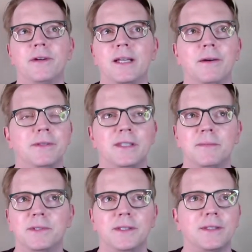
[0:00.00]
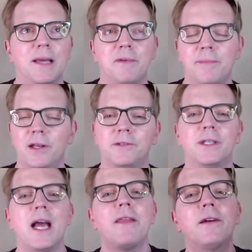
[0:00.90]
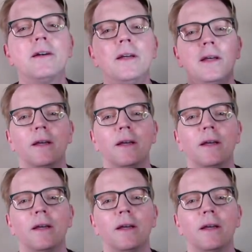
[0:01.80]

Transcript: and now his name is escaping me altogether